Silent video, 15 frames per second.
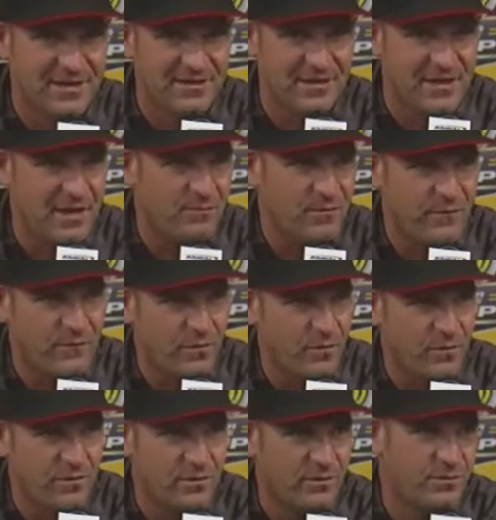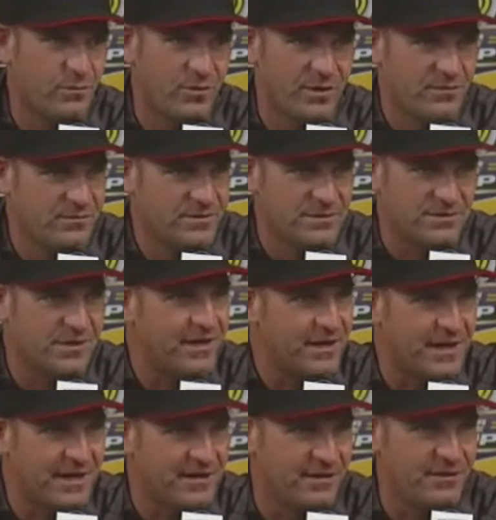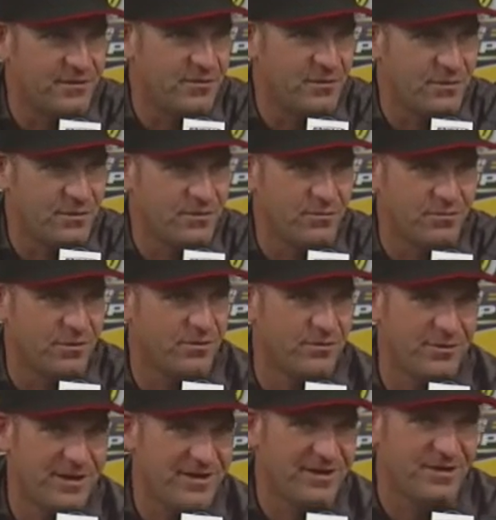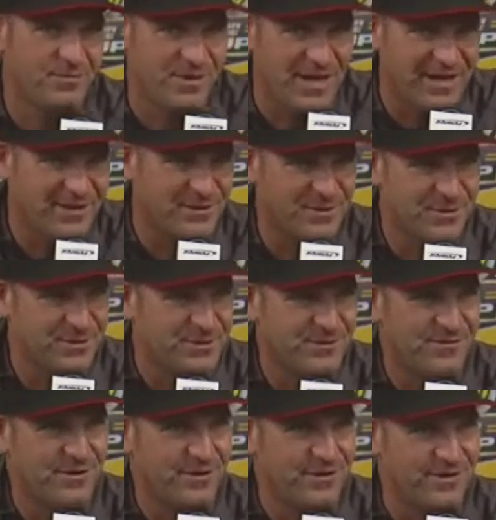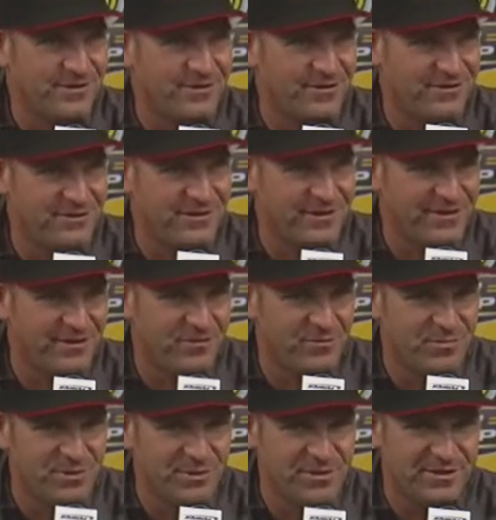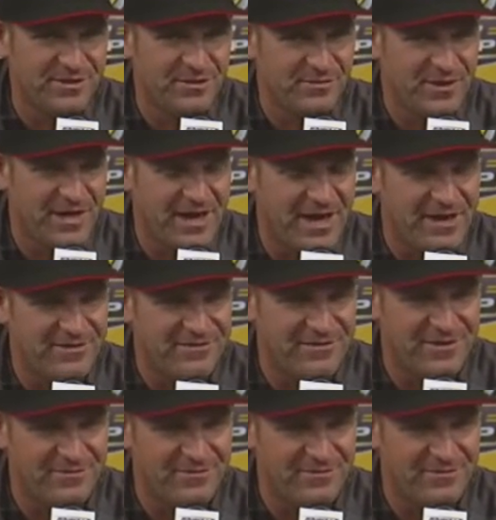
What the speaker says: The night before, wind was straight out of the north, blowing right in the back doors of our you know, building that we have.